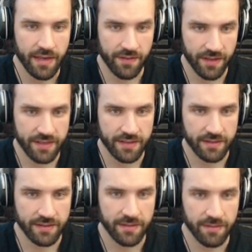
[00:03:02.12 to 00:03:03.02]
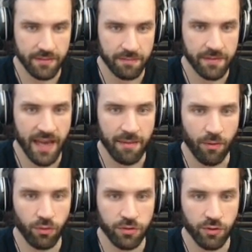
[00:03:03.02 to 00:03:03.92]
In this game
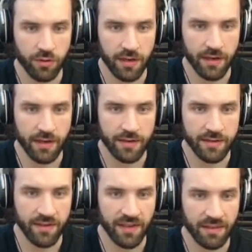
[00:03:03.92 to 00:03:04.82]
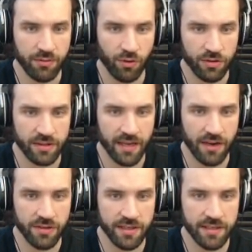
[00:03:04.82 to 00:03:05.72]
mode, you develop your
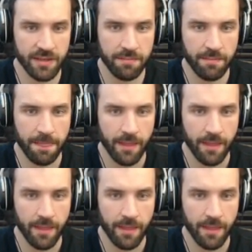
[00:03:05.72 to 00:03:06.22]
star system,